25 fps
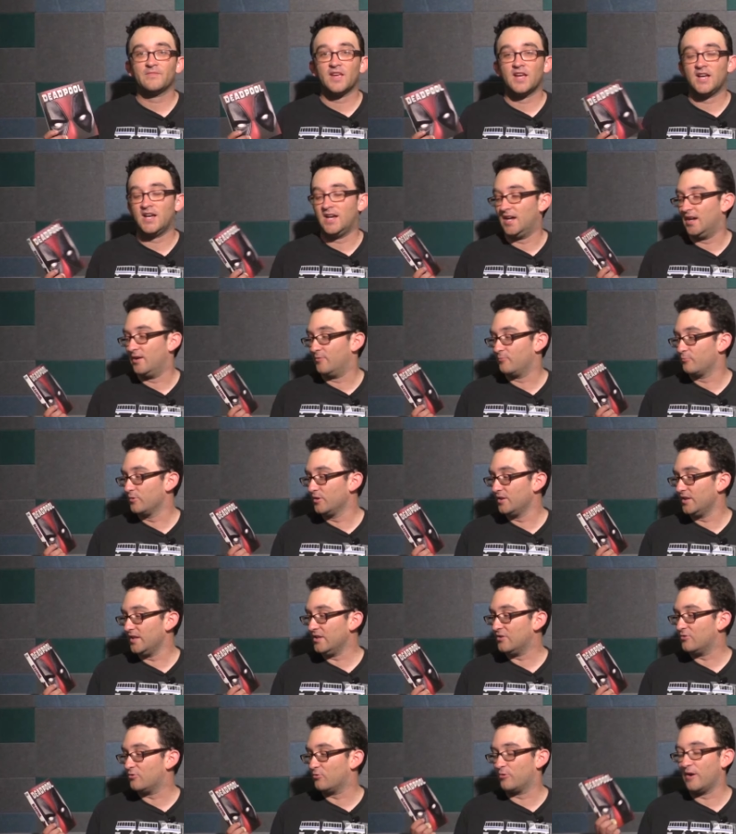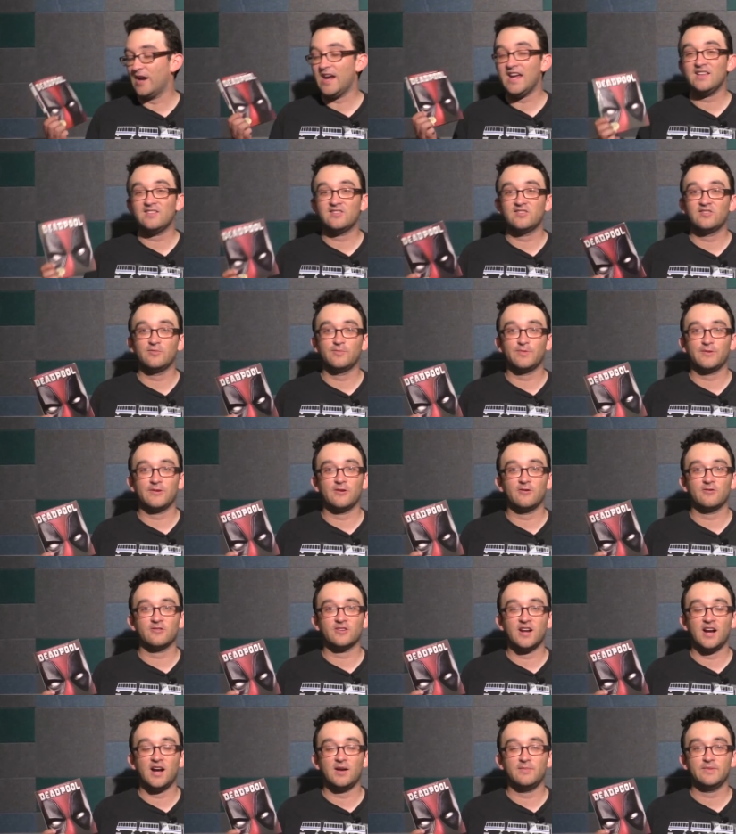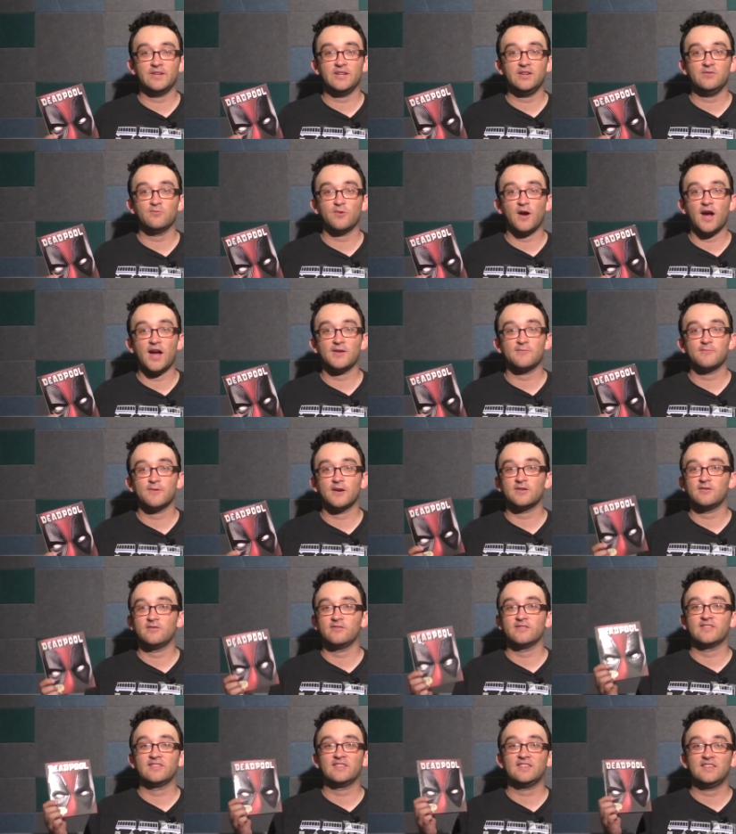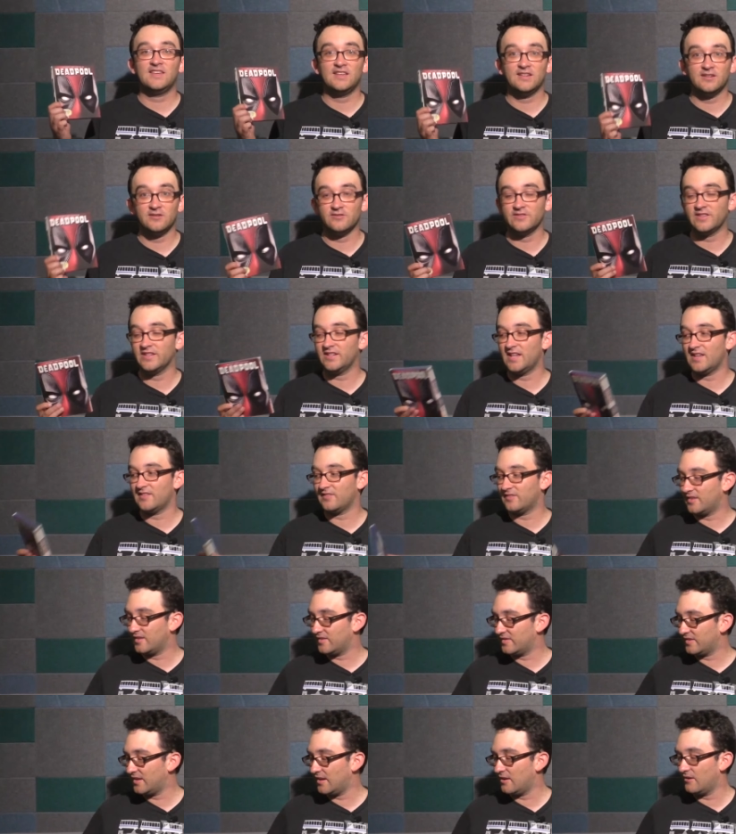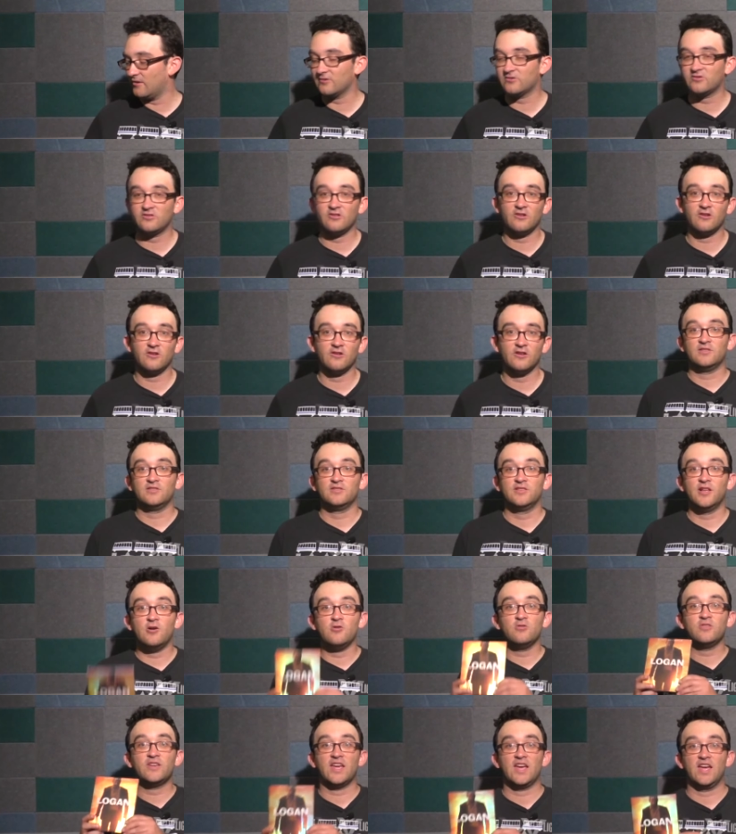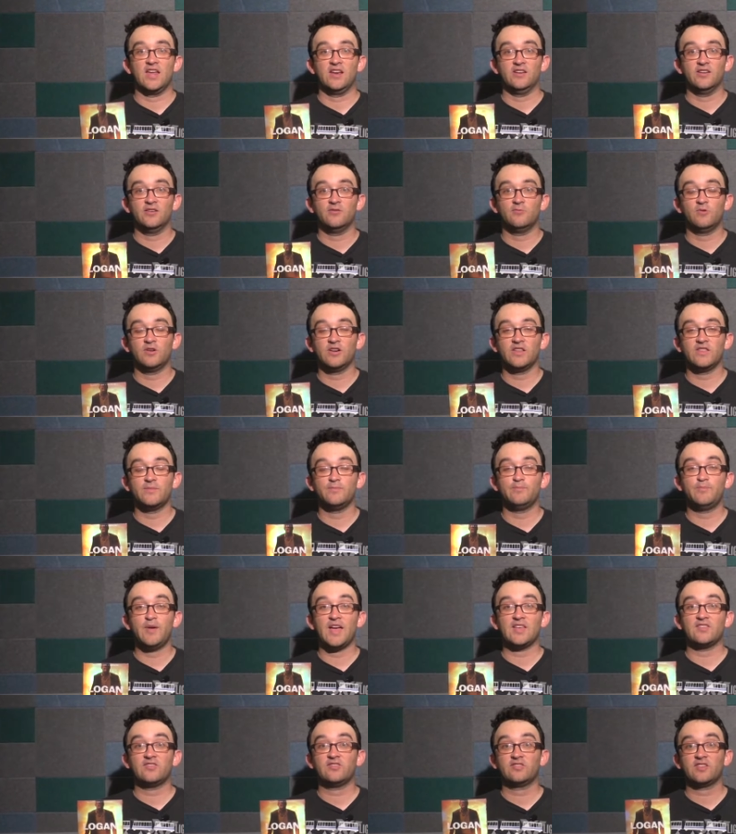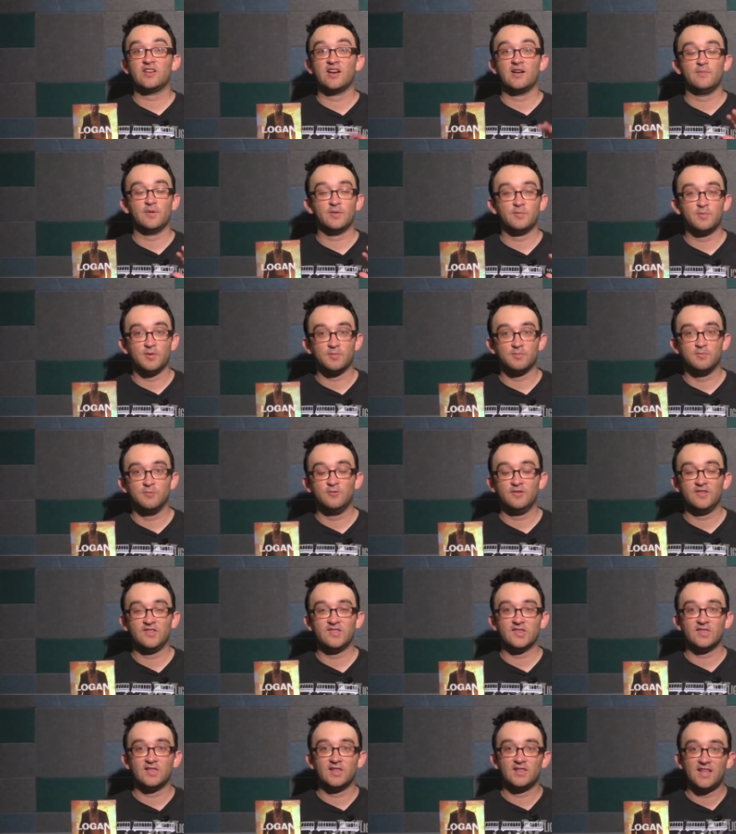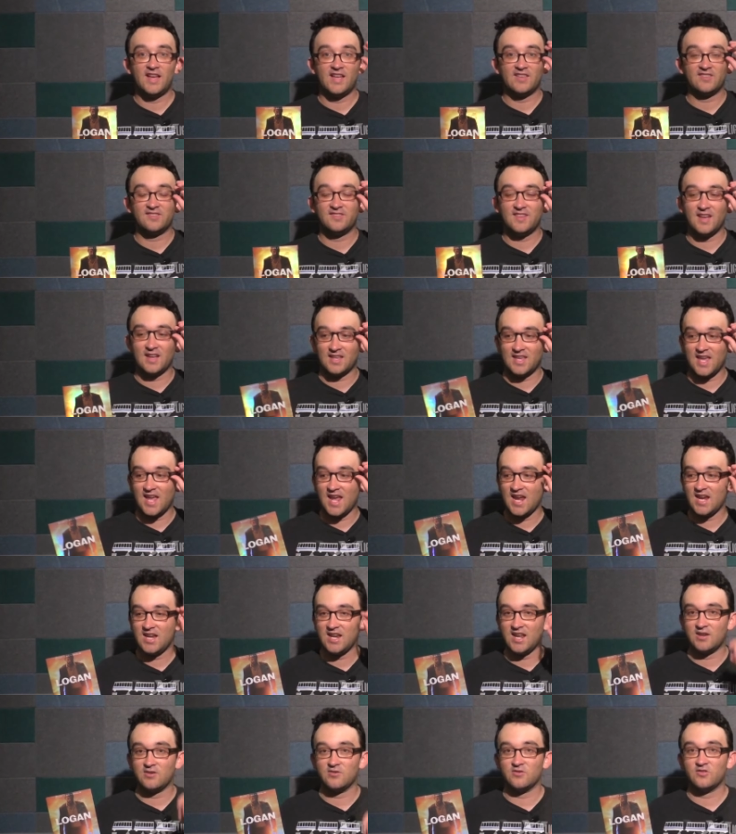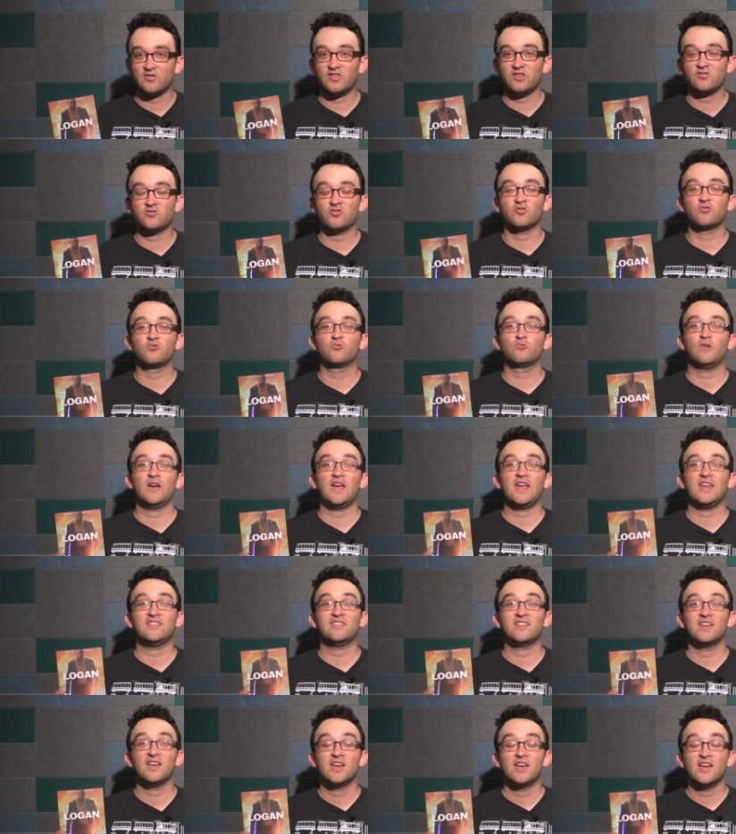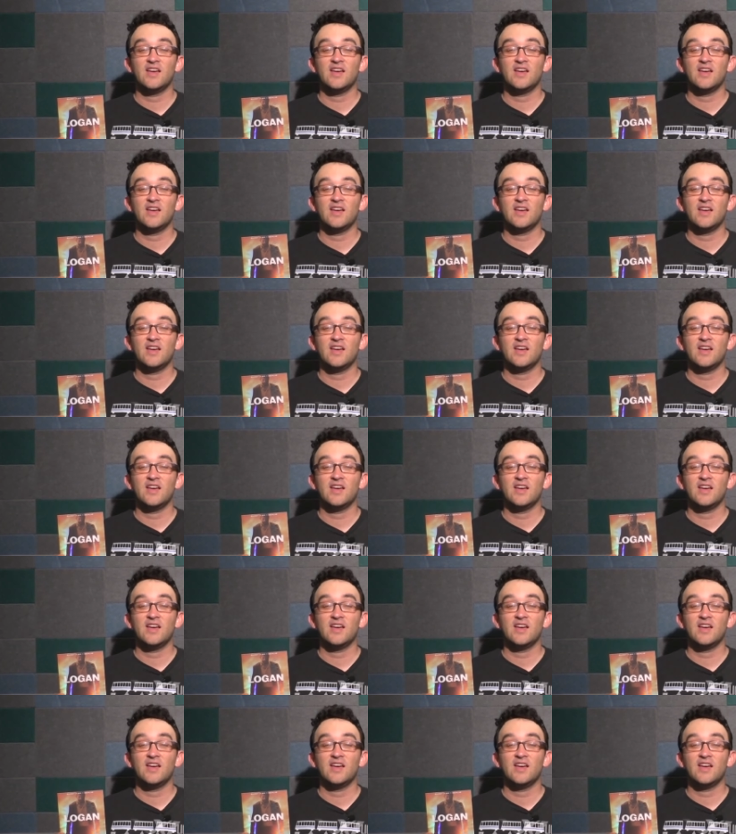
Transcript: uh, uh, really great superhero comedy. Ryan Reynolds killed it as this character. Logan, one of the best comic book movies of the last decade, and such a great,